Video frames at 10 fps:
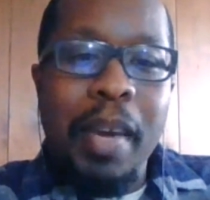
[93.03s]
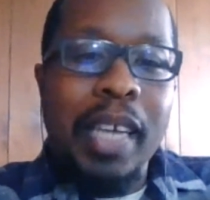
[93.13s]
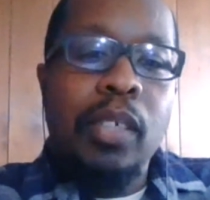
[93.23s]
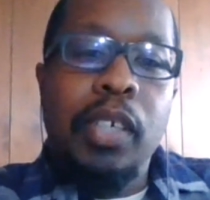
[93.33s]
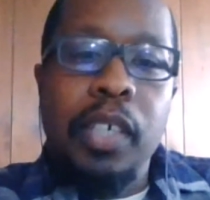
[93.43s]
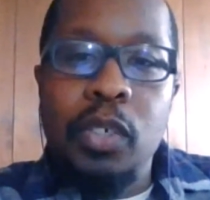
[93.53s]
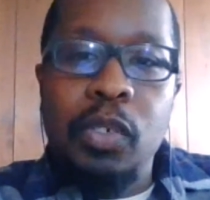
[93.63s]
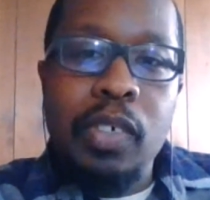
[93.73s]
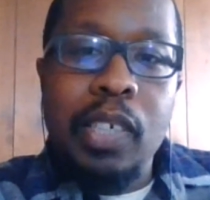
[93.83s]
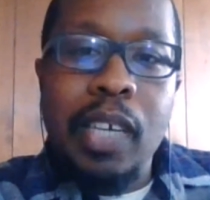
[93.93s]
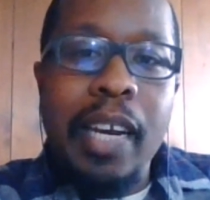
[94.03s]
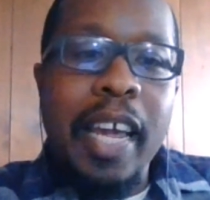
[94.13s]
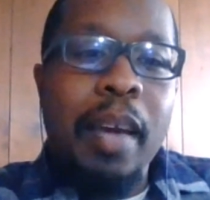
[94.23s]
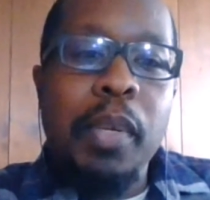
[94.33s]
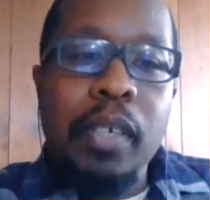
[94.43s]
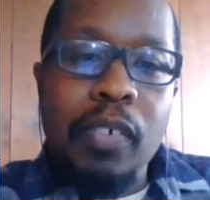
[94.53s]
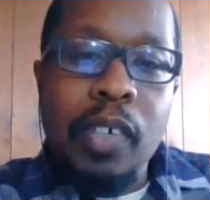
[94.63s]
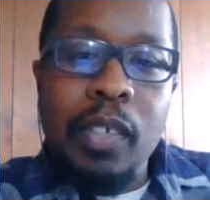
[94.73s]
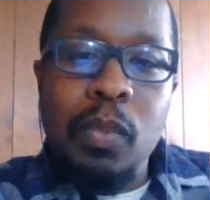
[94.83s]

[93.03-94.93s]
makes our country dynamic, right?